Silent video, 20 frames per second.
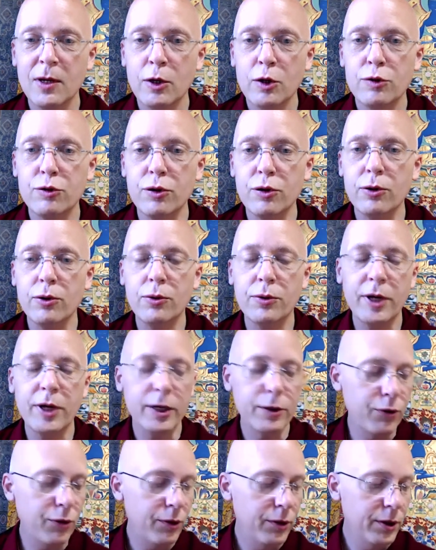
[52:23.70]
So
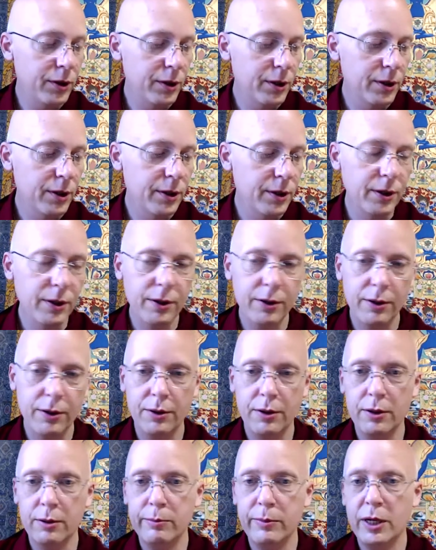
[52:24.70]
that's the
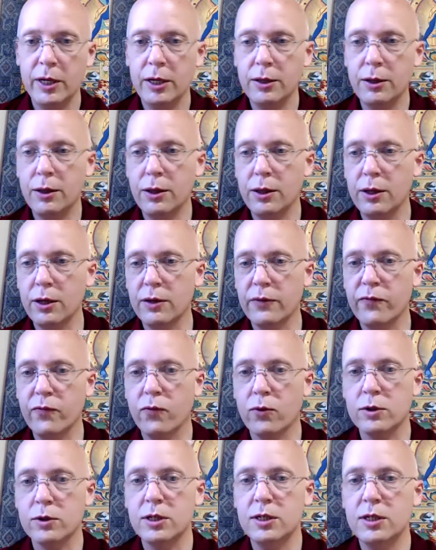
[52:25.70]
the main thing
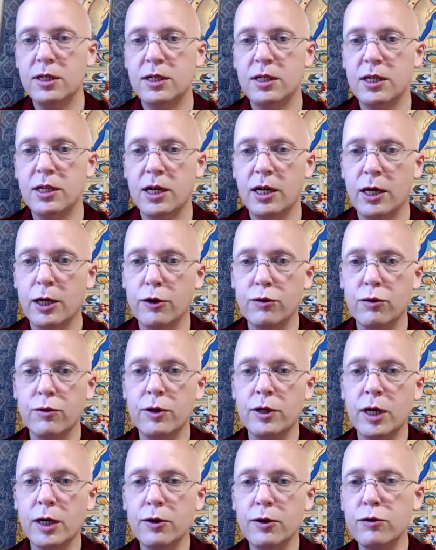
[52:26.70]
for today. So
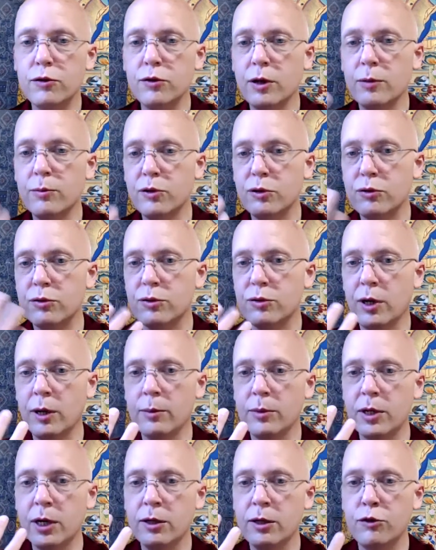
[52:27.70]
again, this is I'm
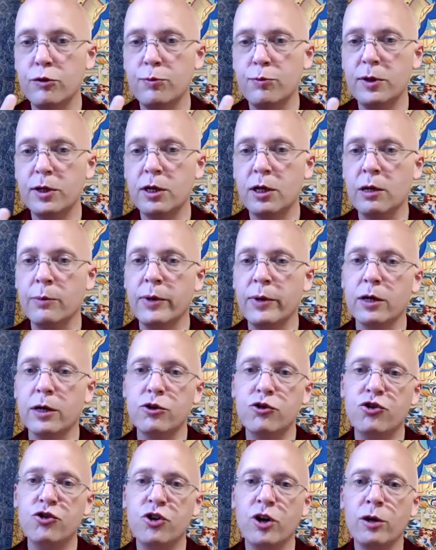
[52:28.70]
I'm kind of speaking
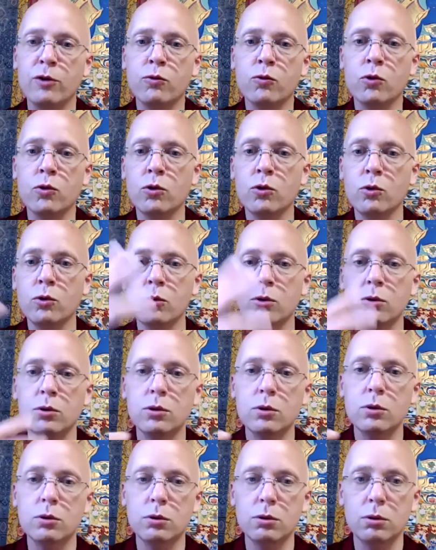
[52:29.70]
about
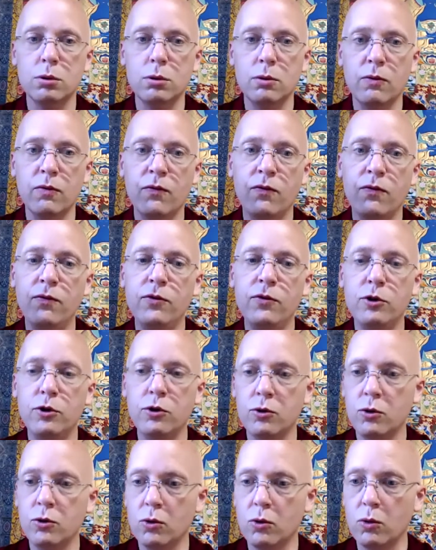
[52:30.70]
general
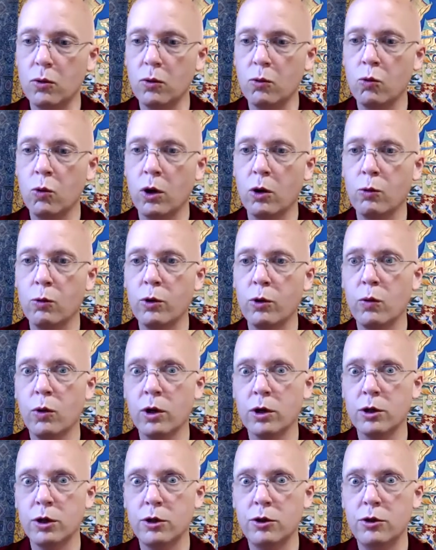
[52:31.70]
view, what we
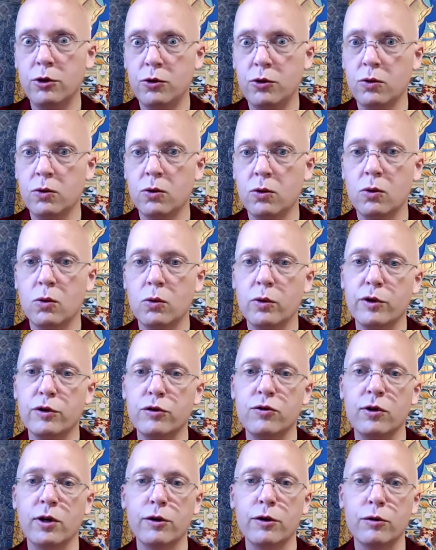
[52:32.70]
want to do as
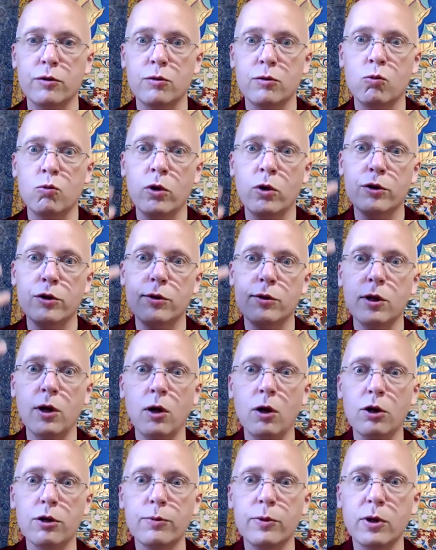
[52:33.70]
transitive, what is the
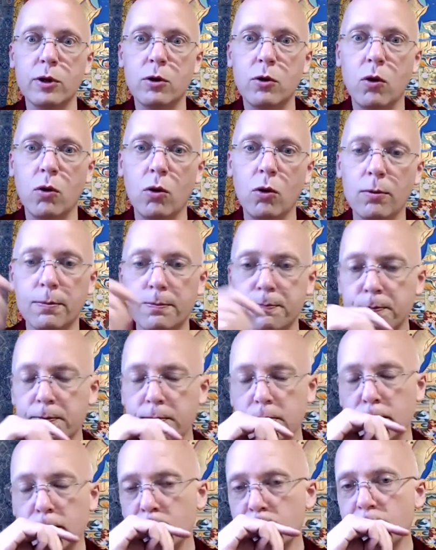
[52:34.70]
ultimate goal.
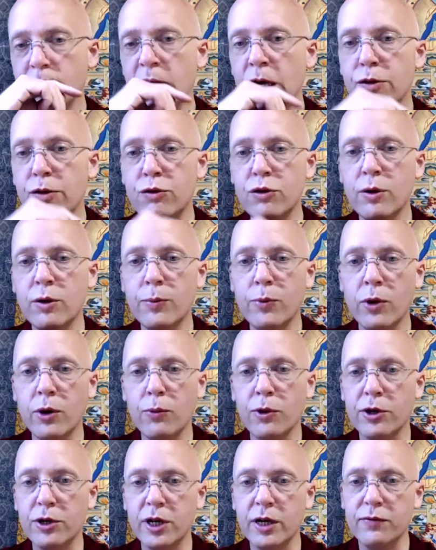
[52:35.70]
At some point, we're
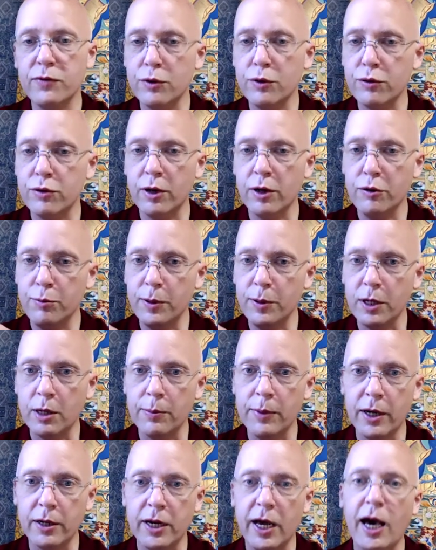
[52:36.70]
going to have to start speaking
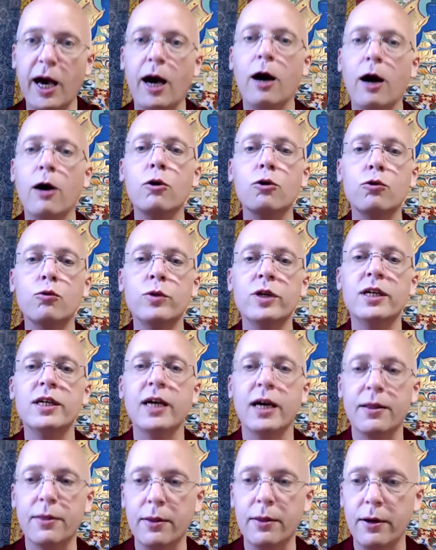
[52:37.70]
about how do we
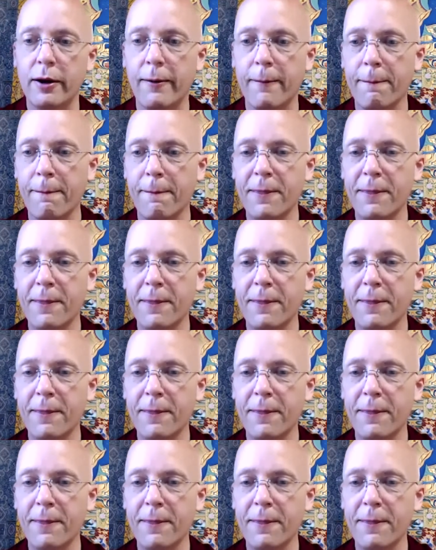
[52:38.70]
get there.